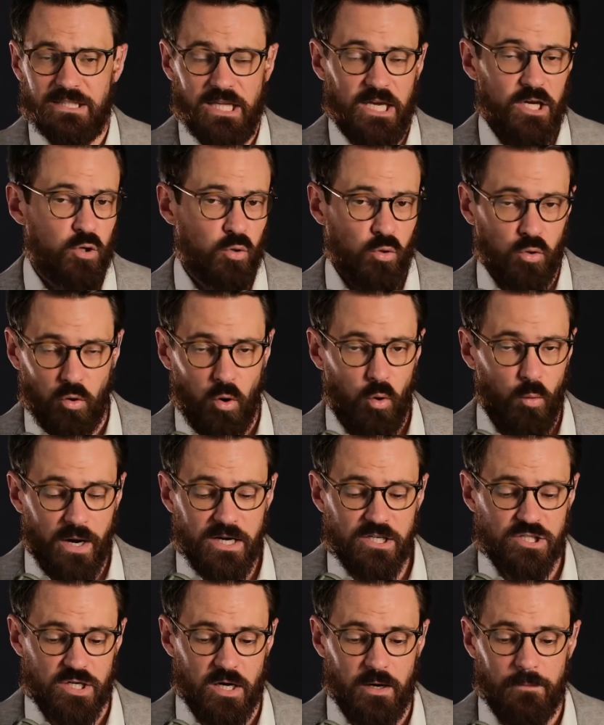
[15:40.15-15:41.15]
like
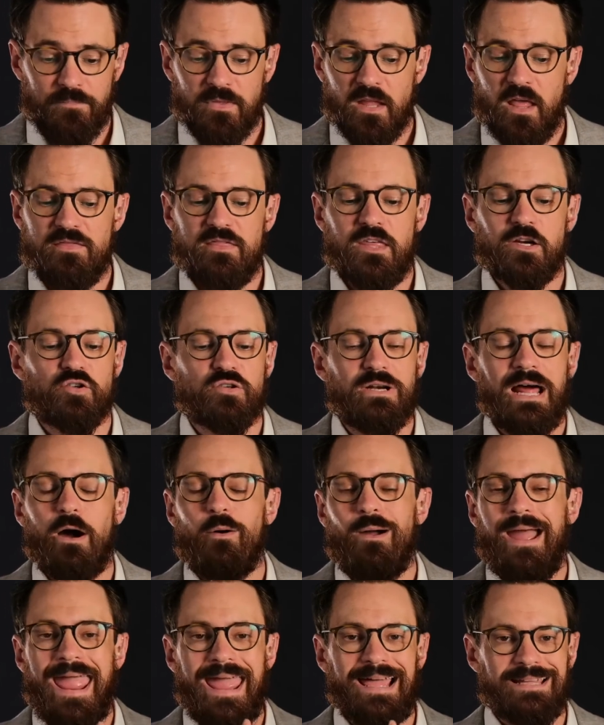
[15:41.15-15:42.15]
Croatia, they're
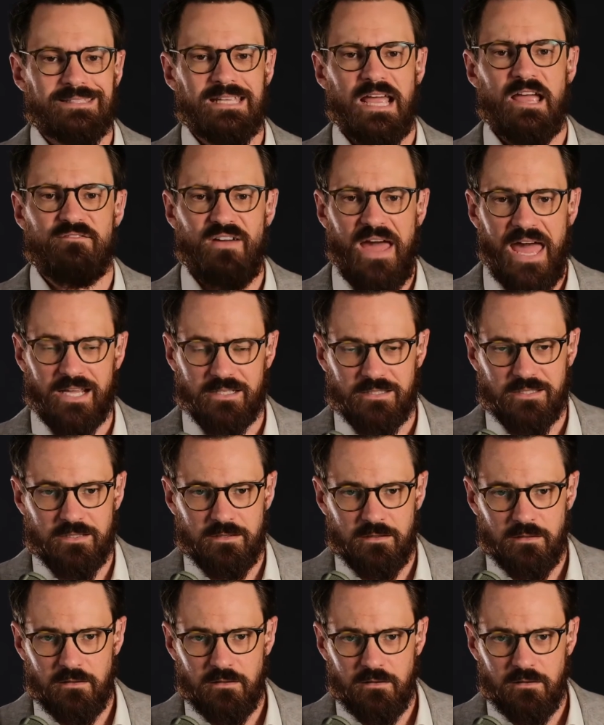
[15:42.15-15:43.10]
now anti-vax.